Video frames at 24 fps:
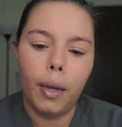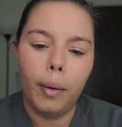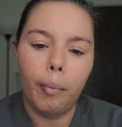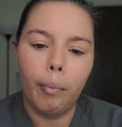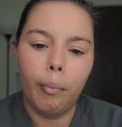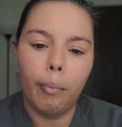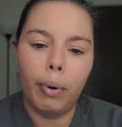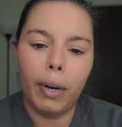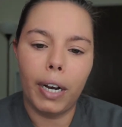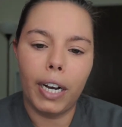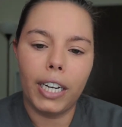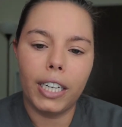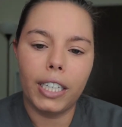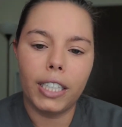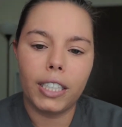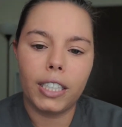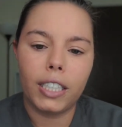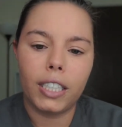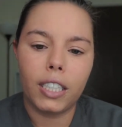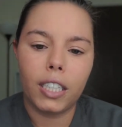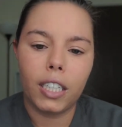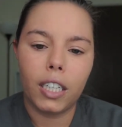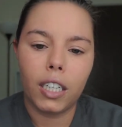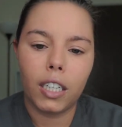
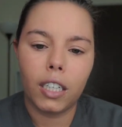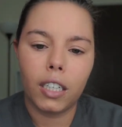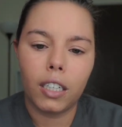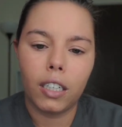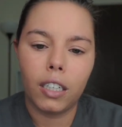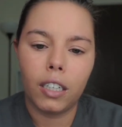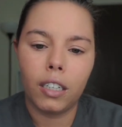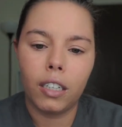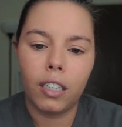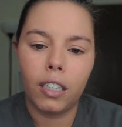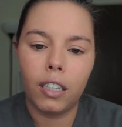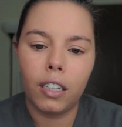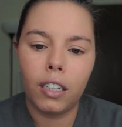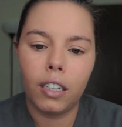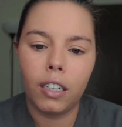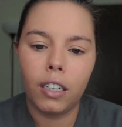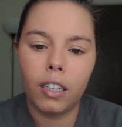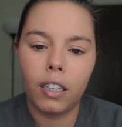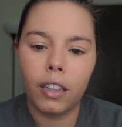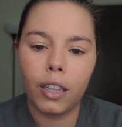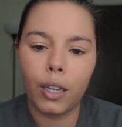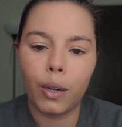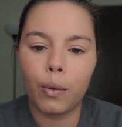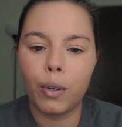But
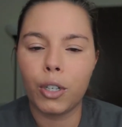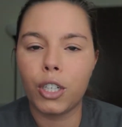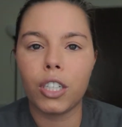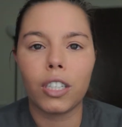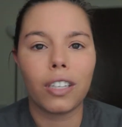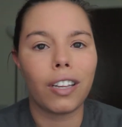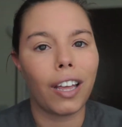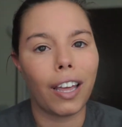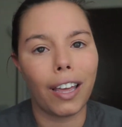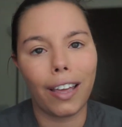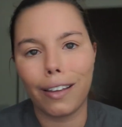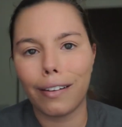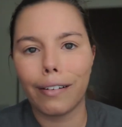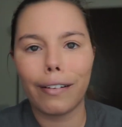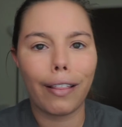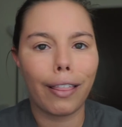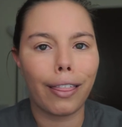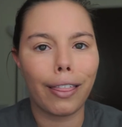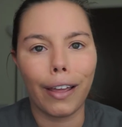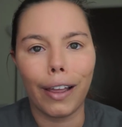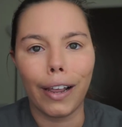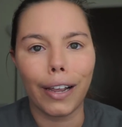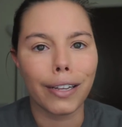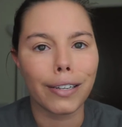there was just like
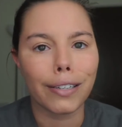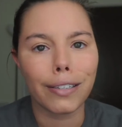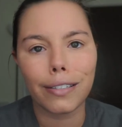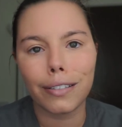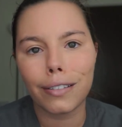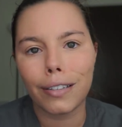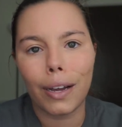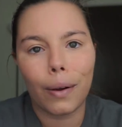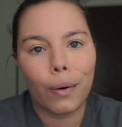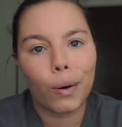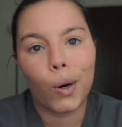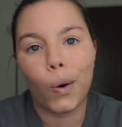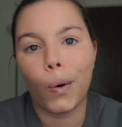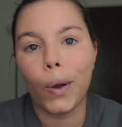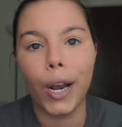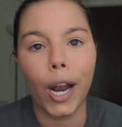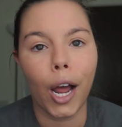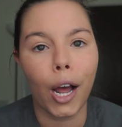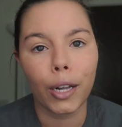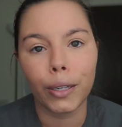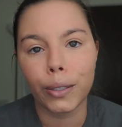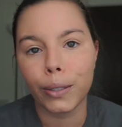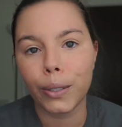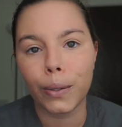things that were going
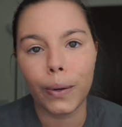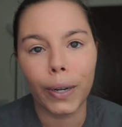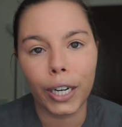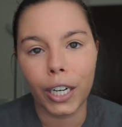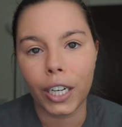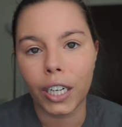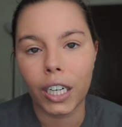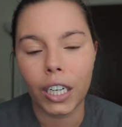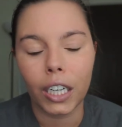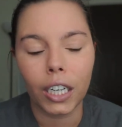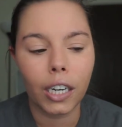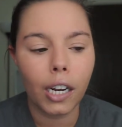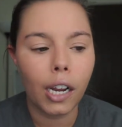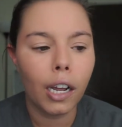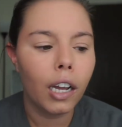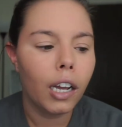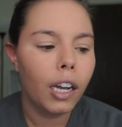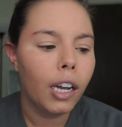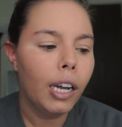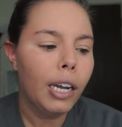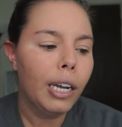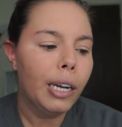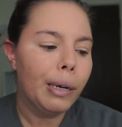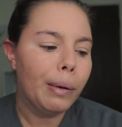on, so I couldn't.
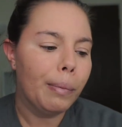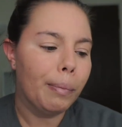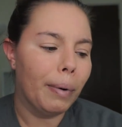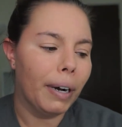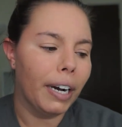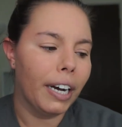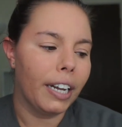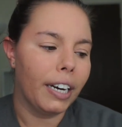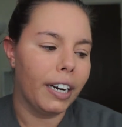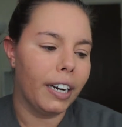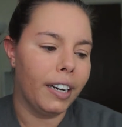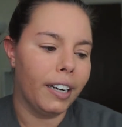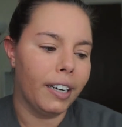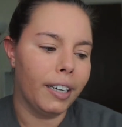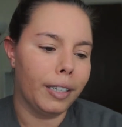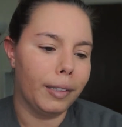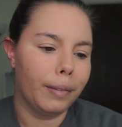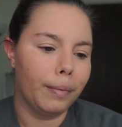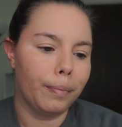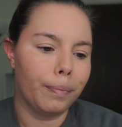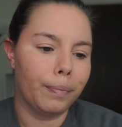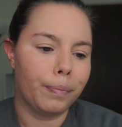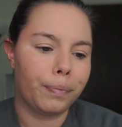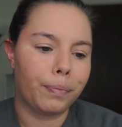But
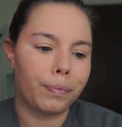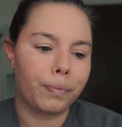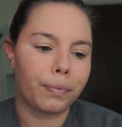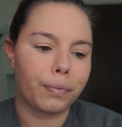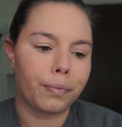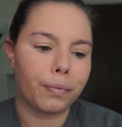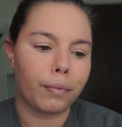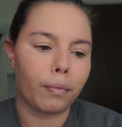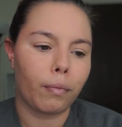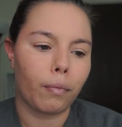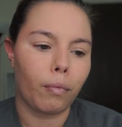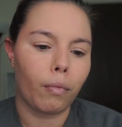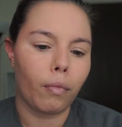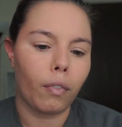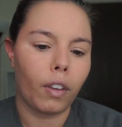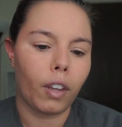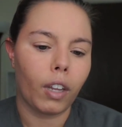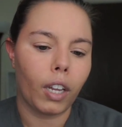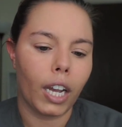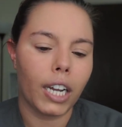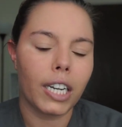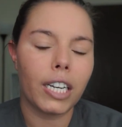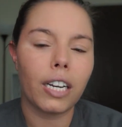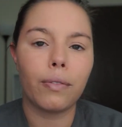I
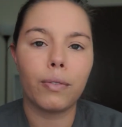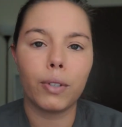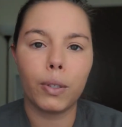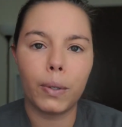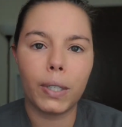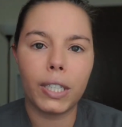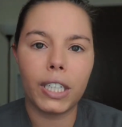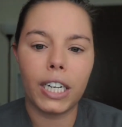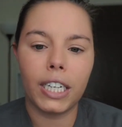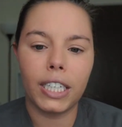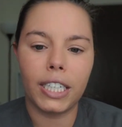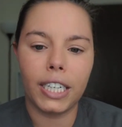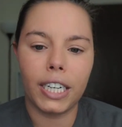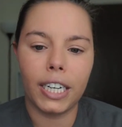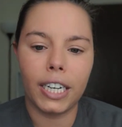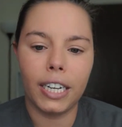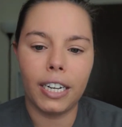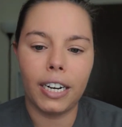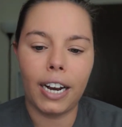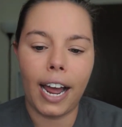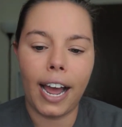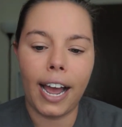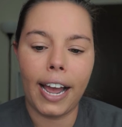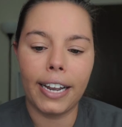definitely wish I
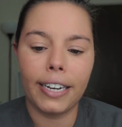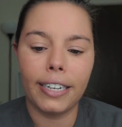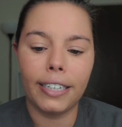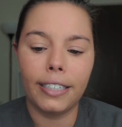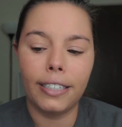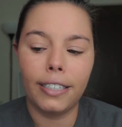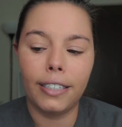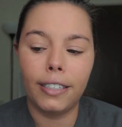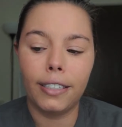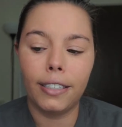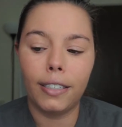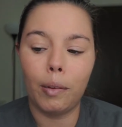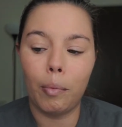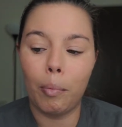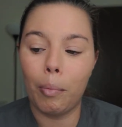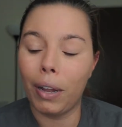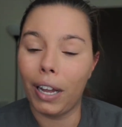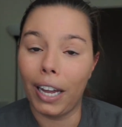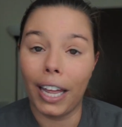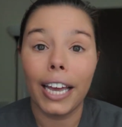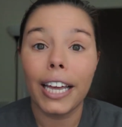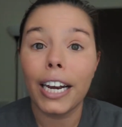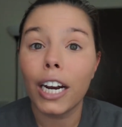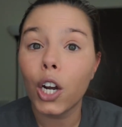did. I
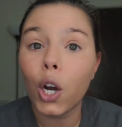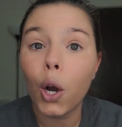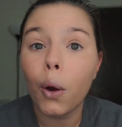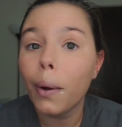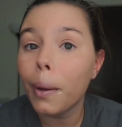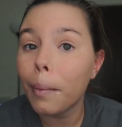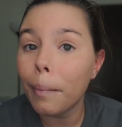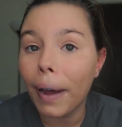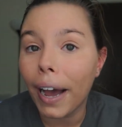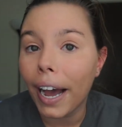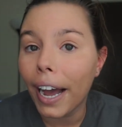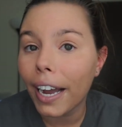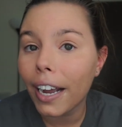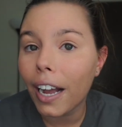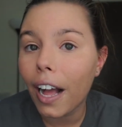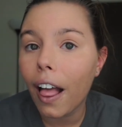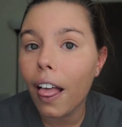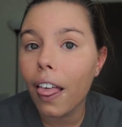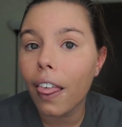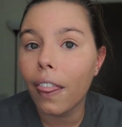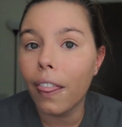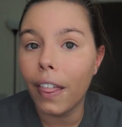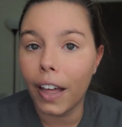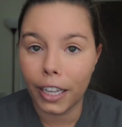plan on going back,
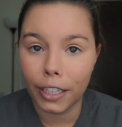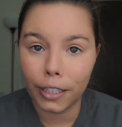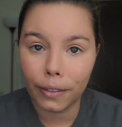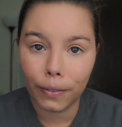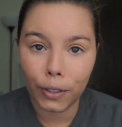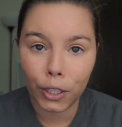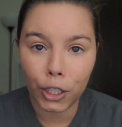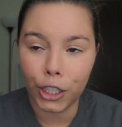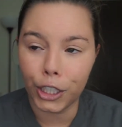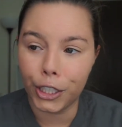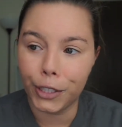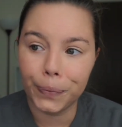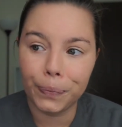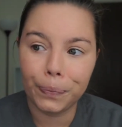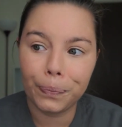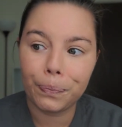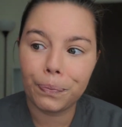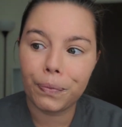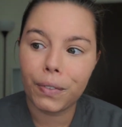that's for sure.